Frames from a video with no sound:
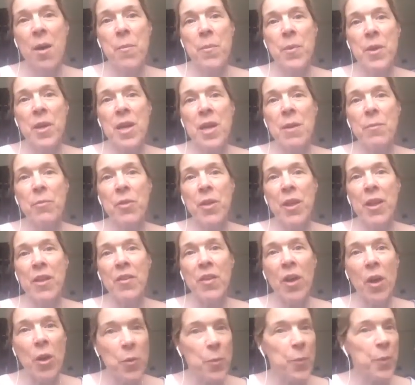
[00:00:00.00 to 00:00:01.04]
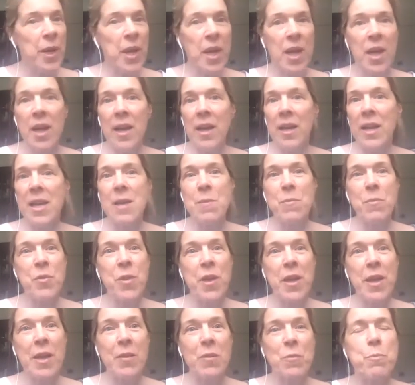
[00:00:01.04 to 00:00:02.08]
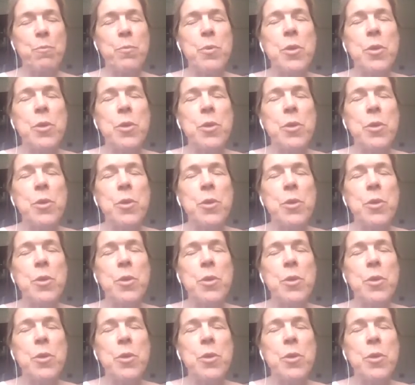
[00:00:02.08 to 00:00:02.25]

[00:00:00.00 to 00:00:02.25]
Keep things open air, keep things